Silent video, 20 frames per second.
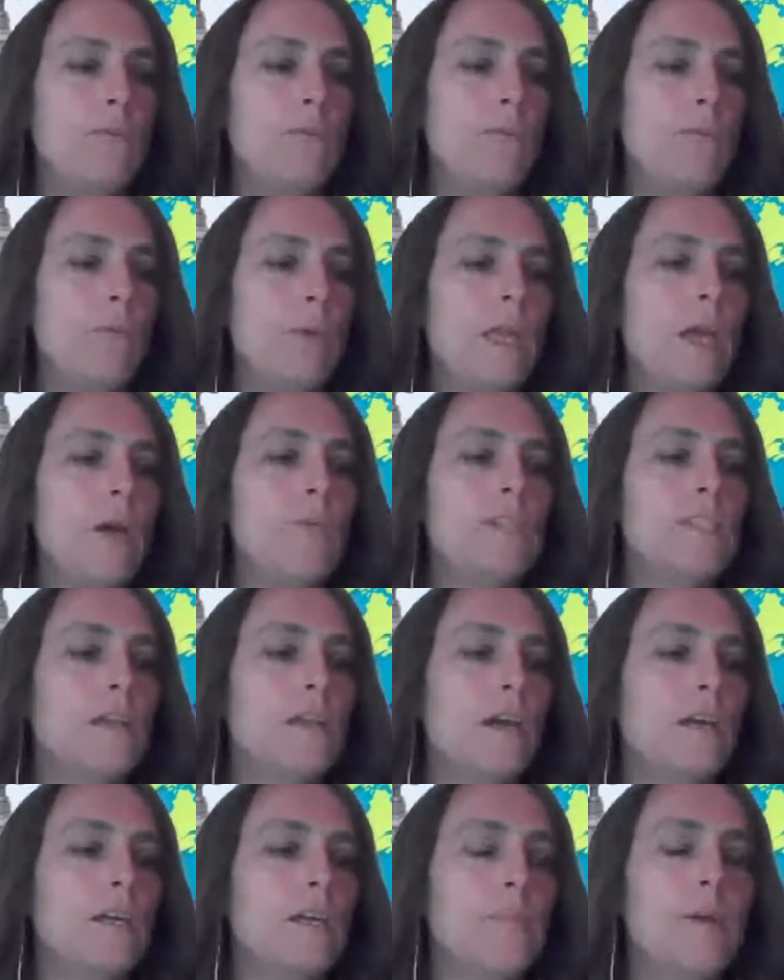We always
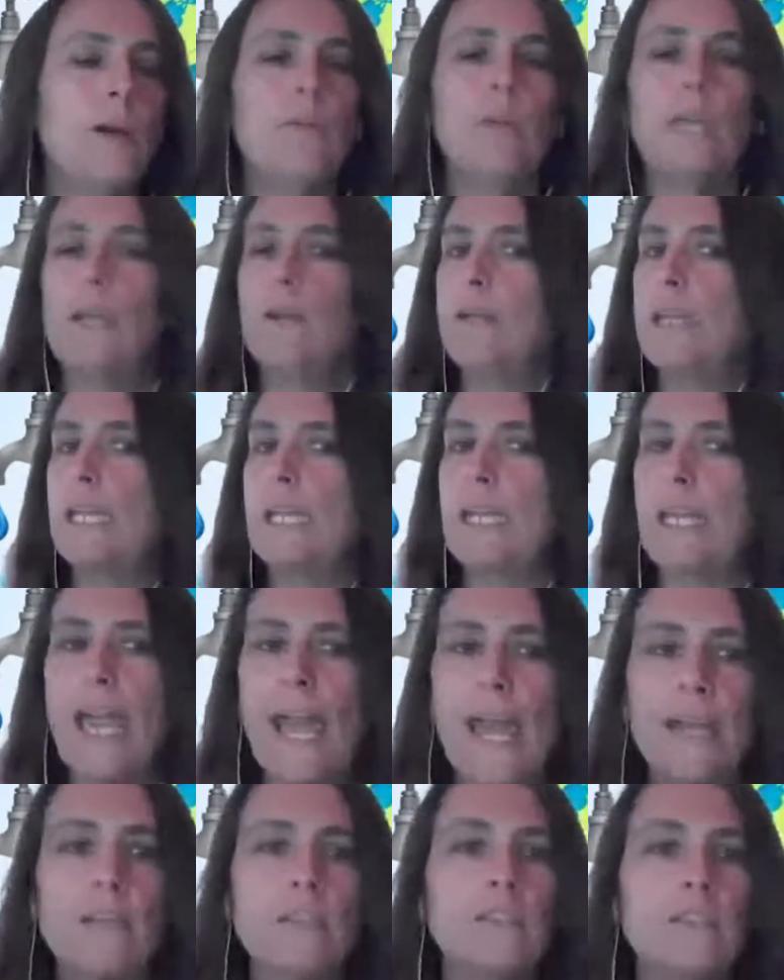talk about getting
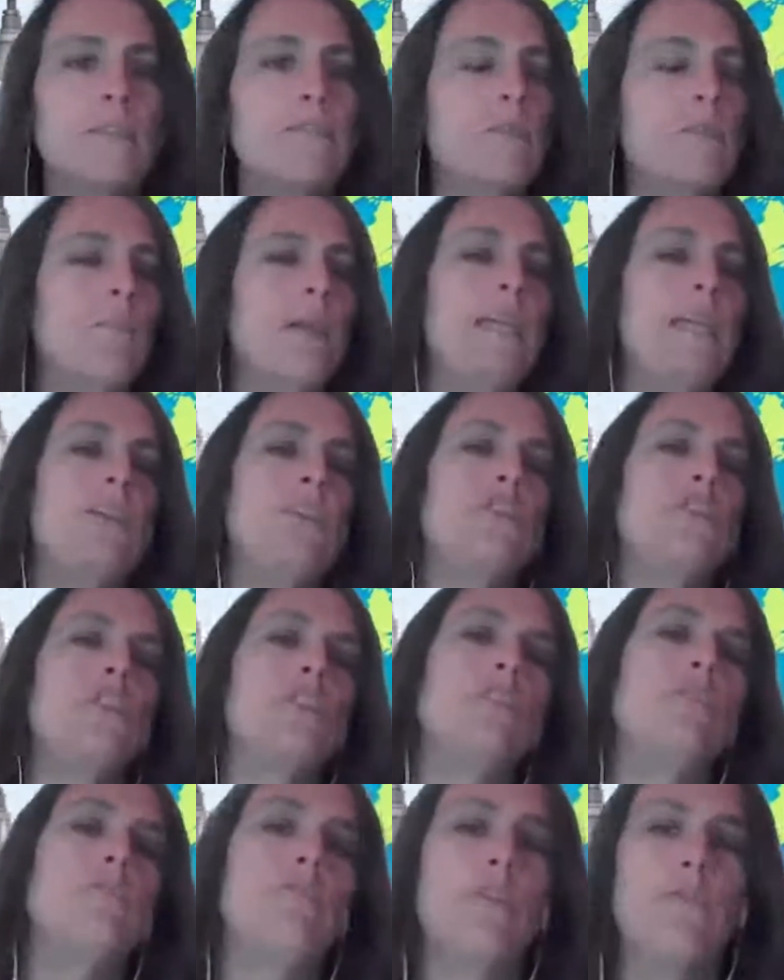active and making sure
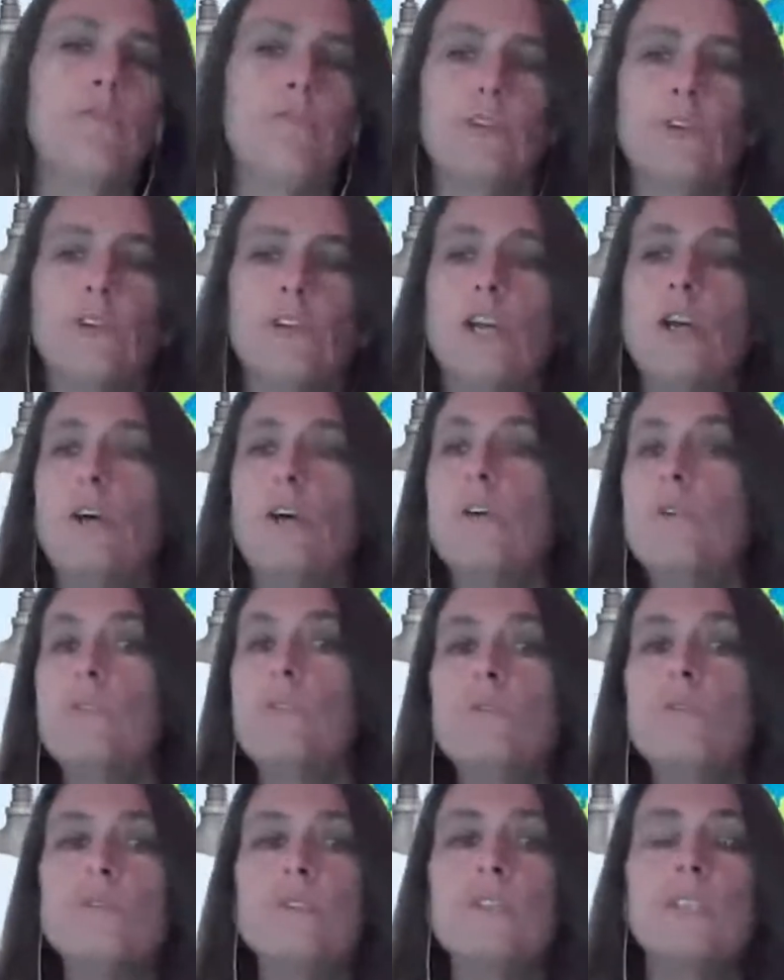you vote for your
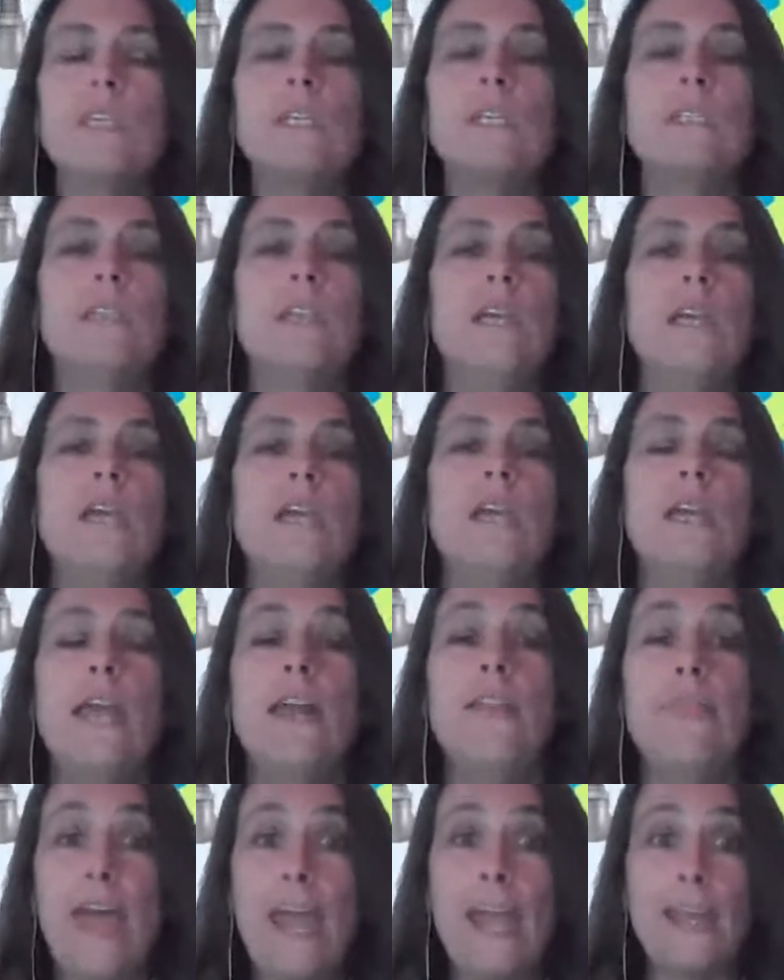codes, and
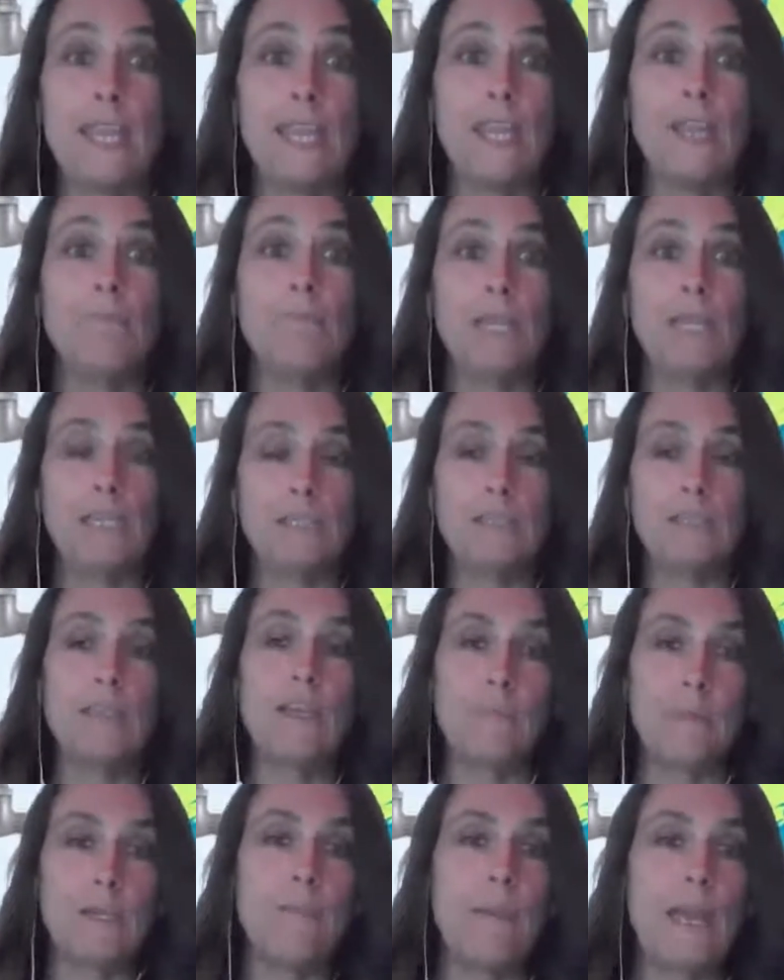that campaign's
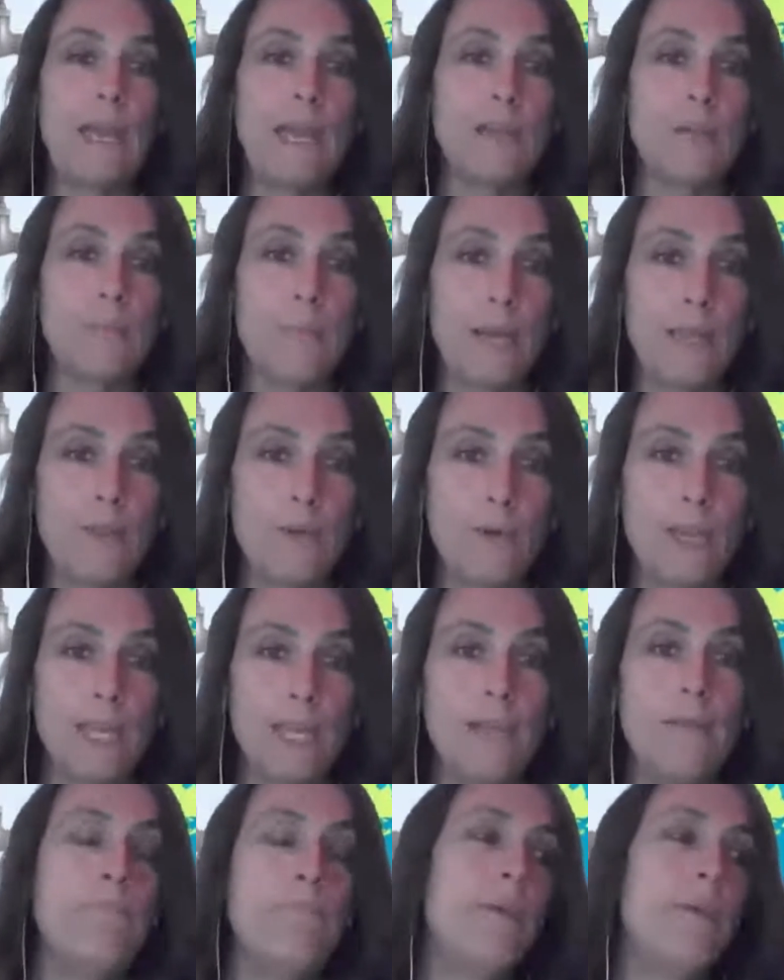coming back, by the way.